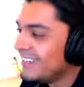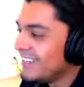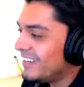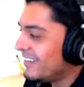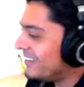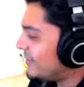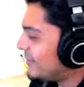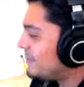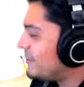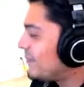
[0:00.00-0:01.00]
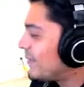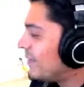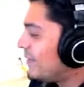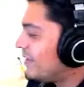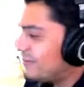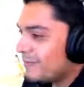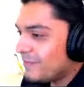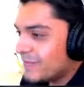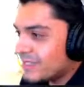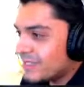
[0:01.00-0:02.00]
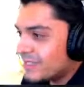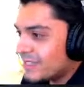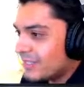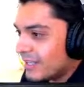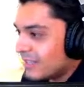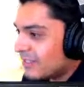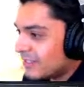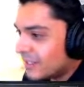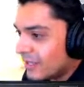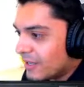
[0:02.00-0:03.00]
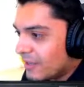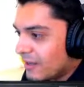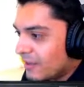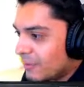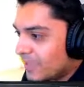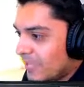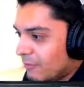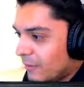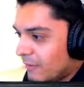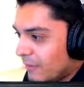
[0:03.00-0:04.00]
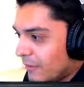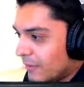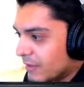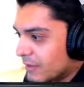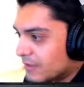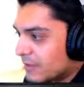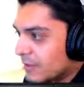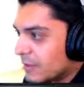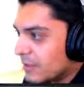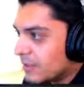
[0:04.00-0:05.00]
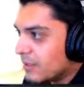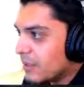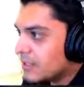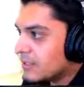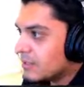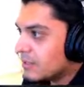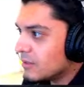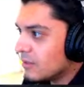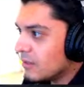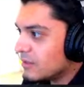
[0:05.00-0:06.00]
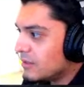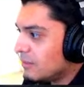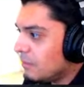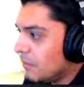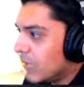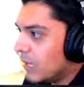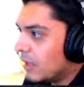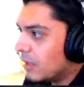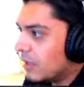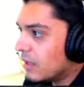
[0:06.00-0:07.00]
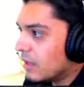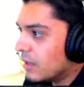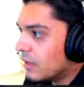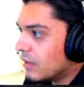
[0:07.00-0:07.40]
um, Besides that, let's see. Can we vary this? That's the main thing.